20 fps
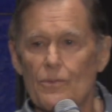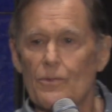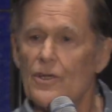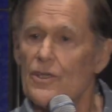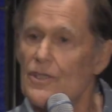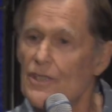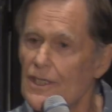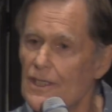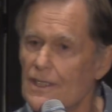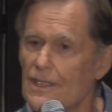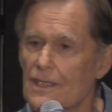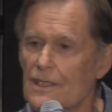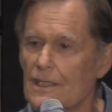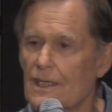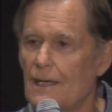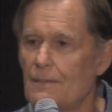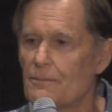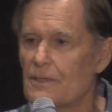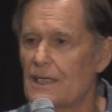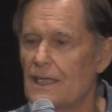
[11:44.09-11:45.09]
where Jesus
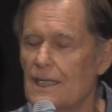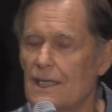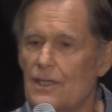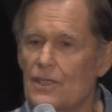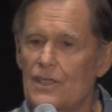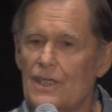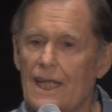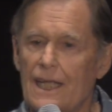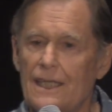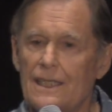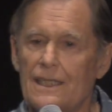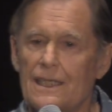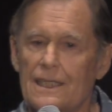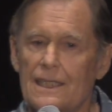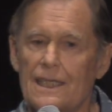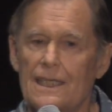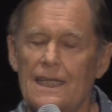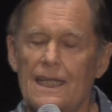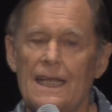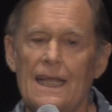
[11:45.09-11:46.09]
comes in and
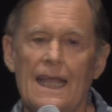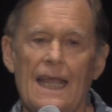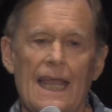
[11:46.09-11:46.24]
changes it.